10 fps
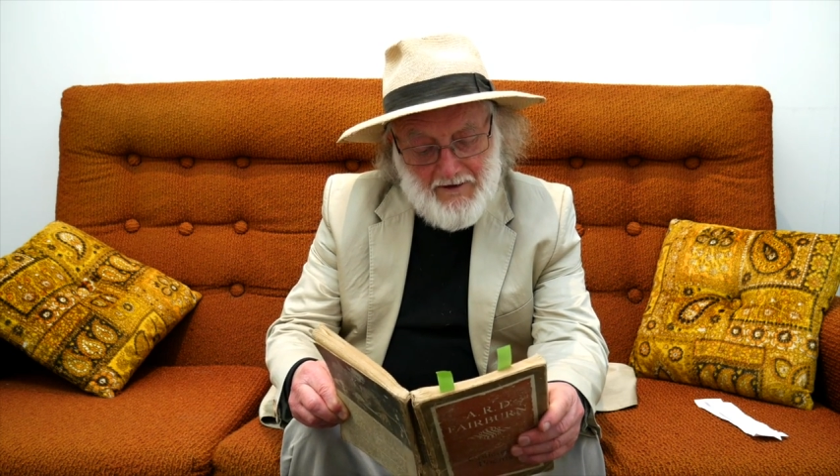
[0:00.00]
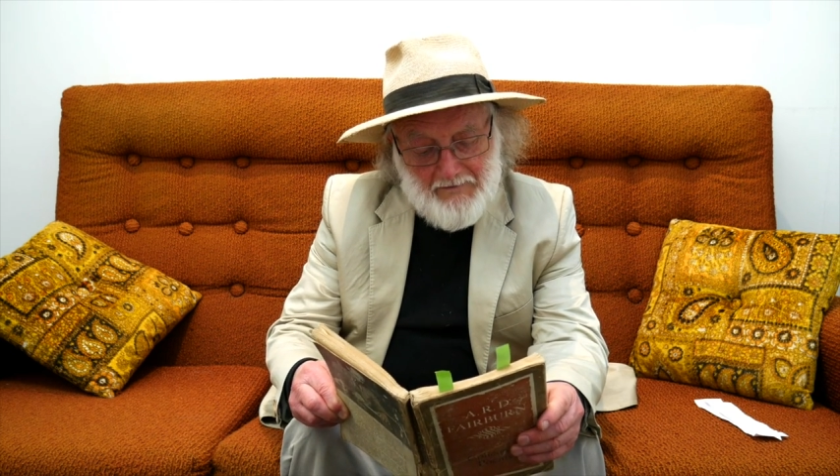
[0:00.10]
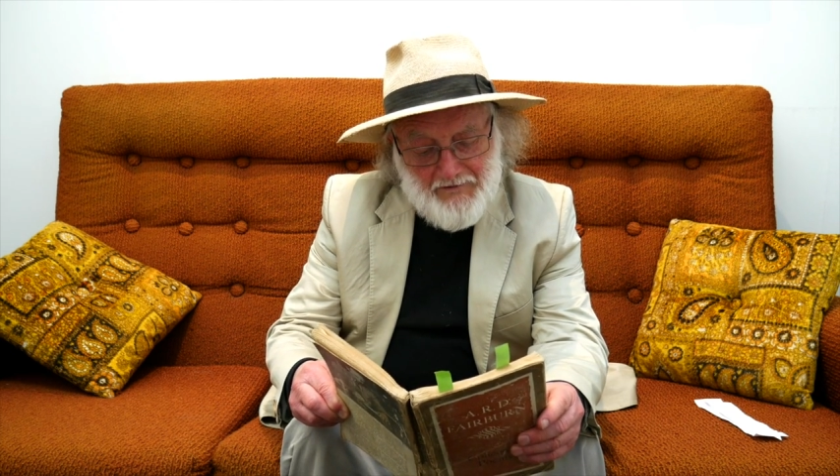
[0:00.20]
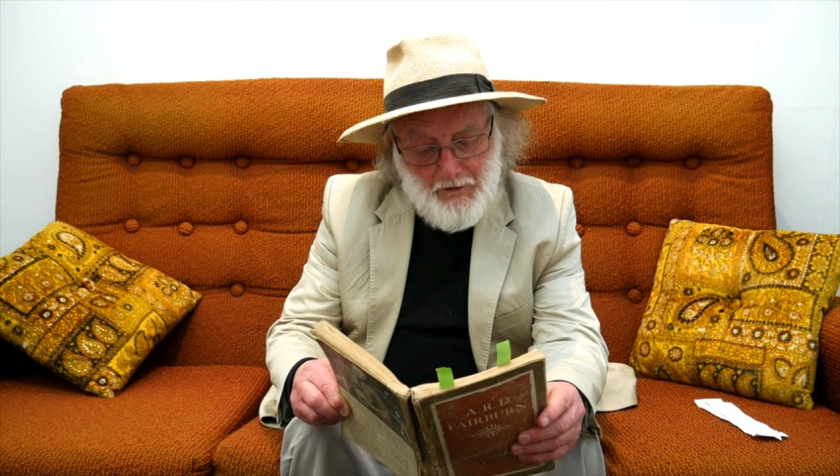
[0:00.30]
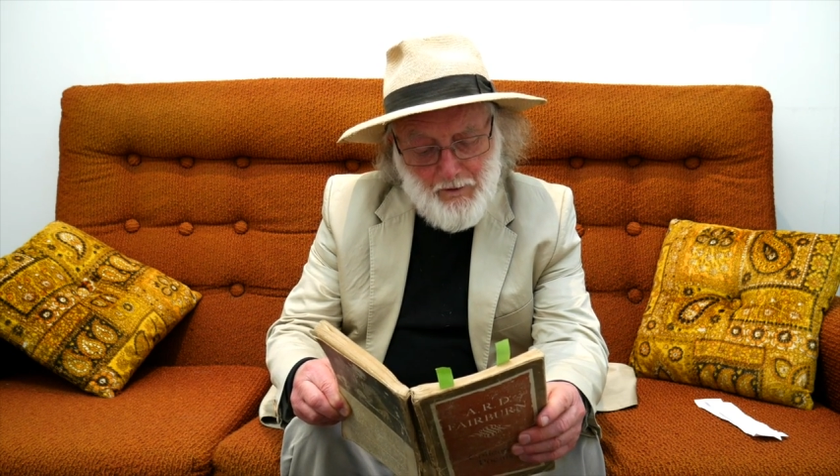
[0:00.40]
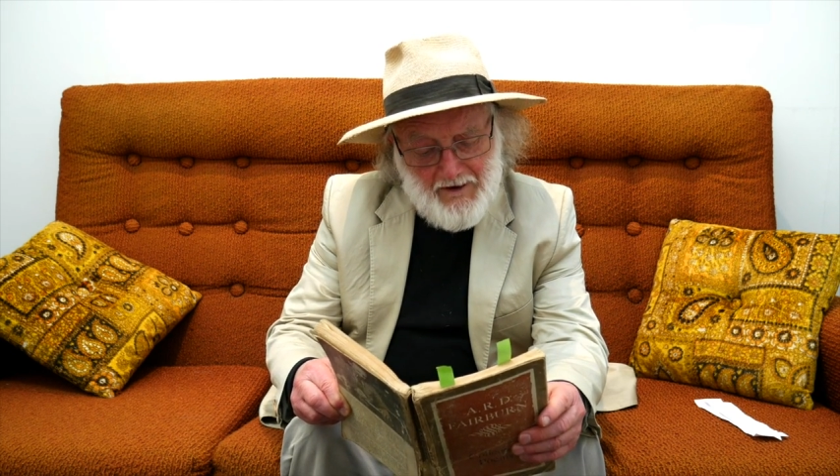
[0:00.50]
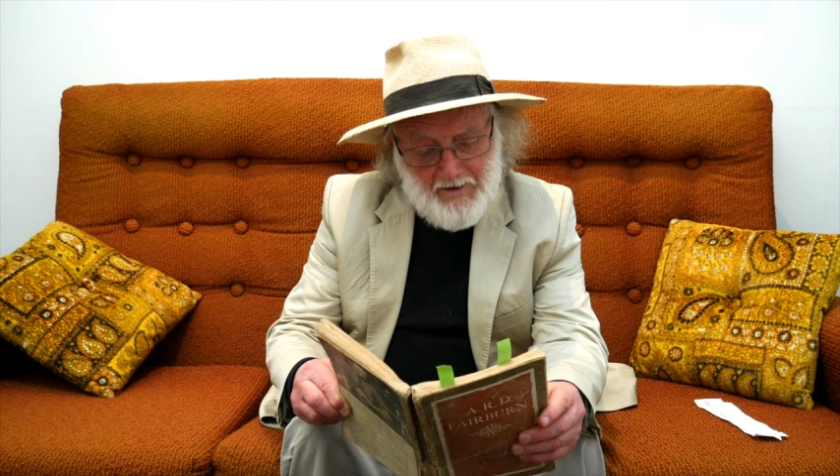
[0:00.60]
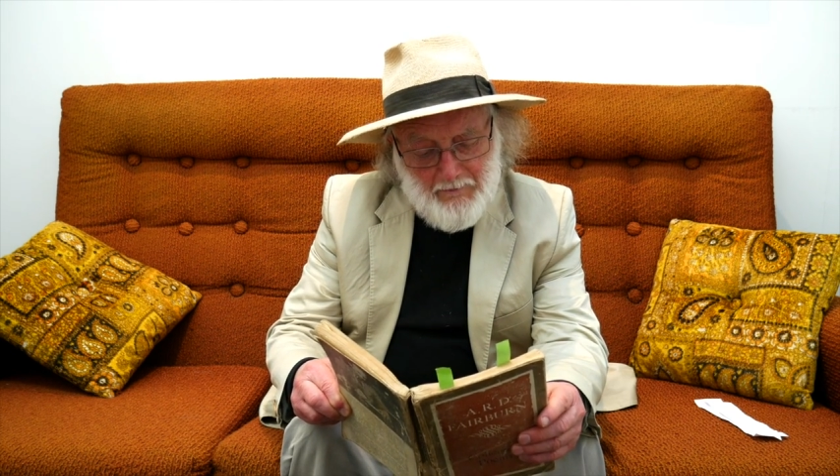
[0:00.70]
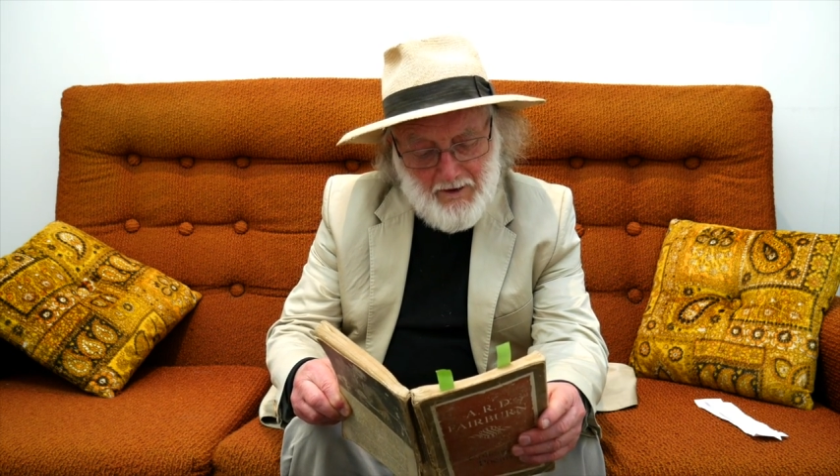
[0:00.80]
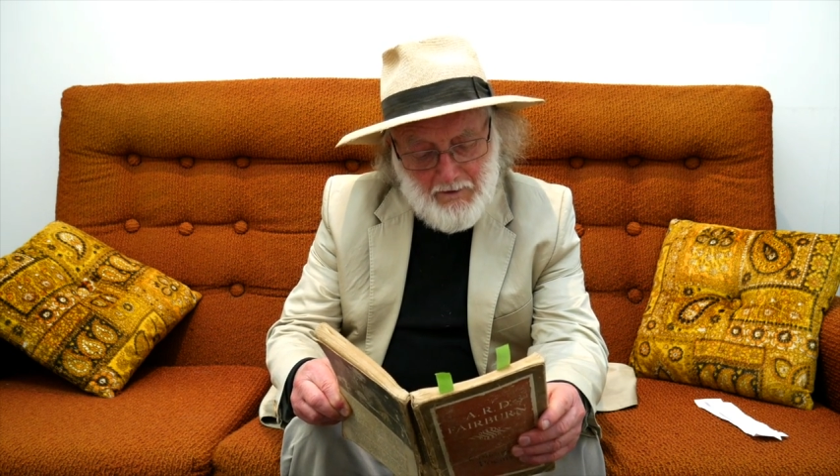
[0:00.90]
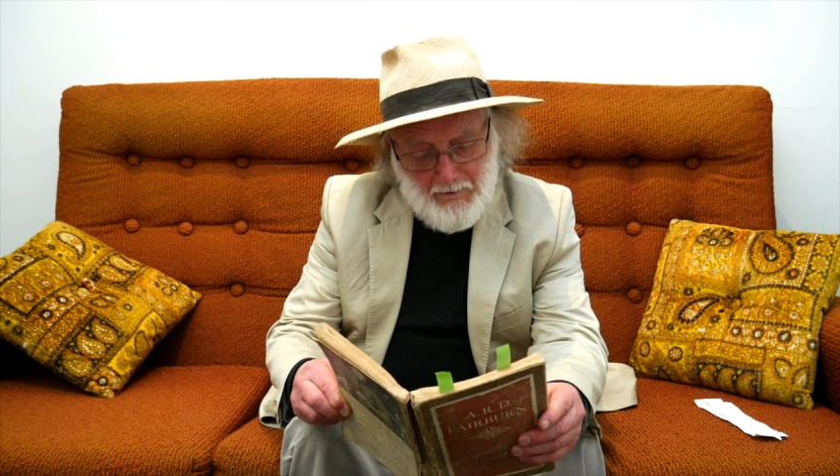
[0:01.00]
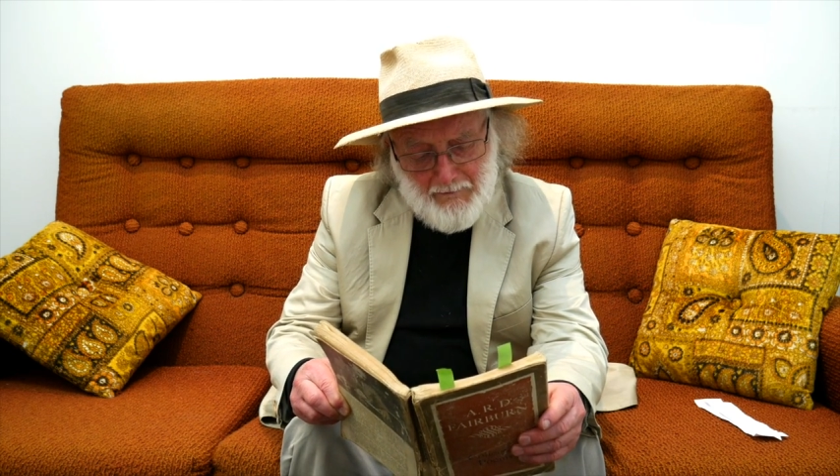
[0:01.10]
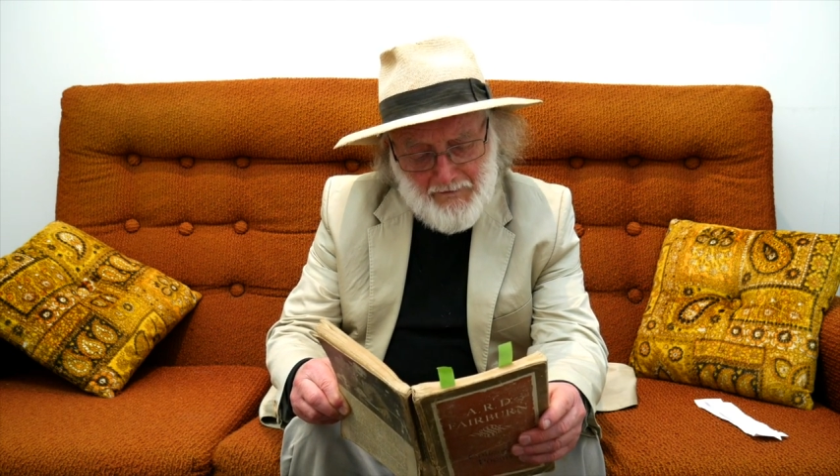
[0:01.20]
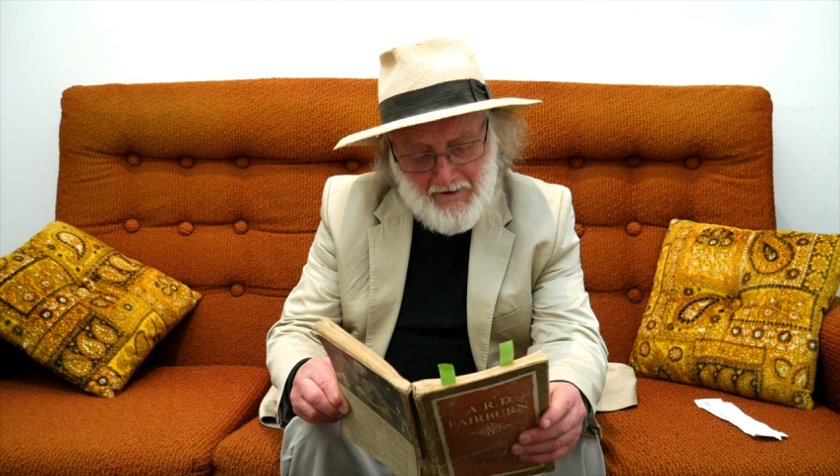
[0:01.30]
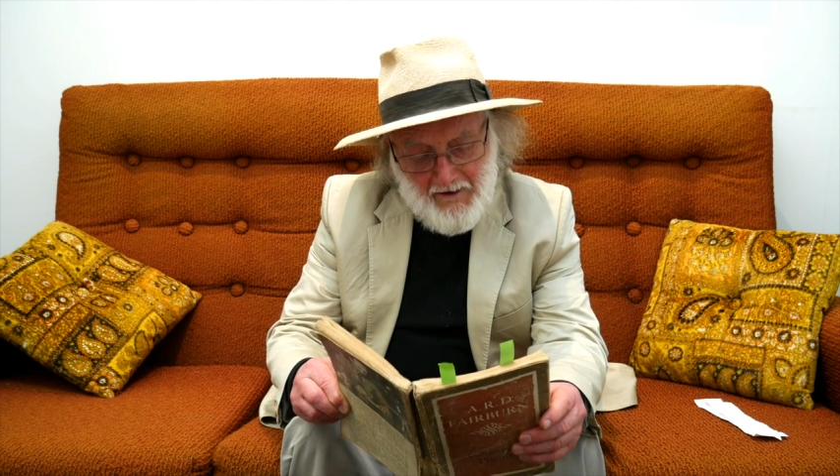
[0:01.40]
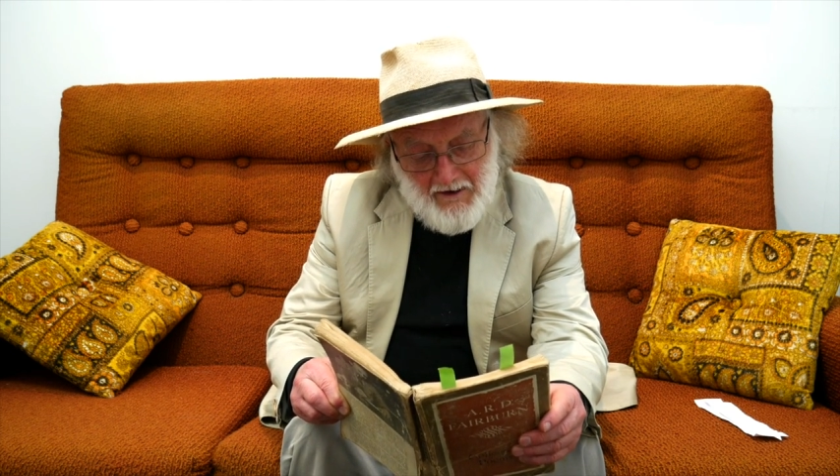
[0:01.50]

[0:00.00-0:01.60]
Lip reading: have sorting bells,